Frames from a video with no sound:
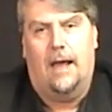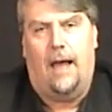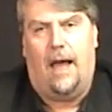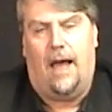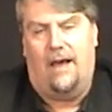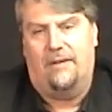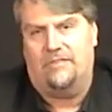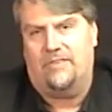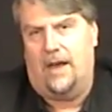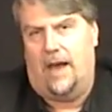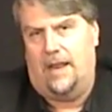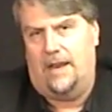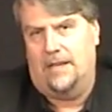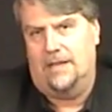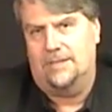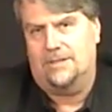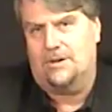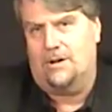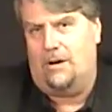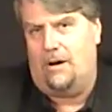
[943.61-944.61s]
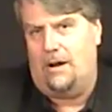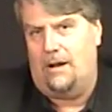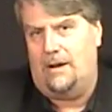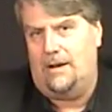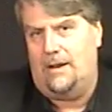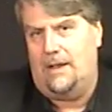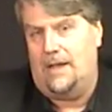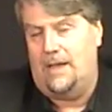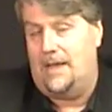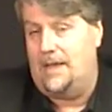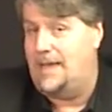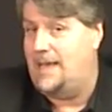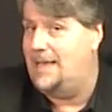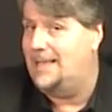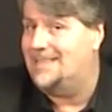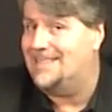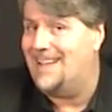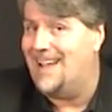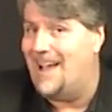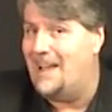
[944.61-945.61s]
I've got his card,
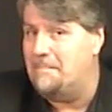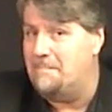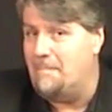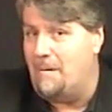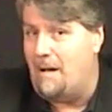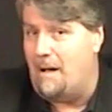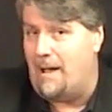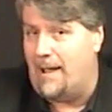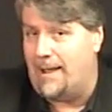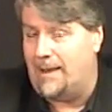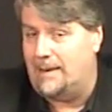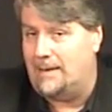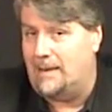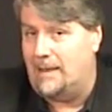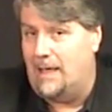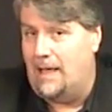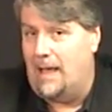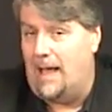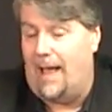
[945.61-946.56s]
he's got mine.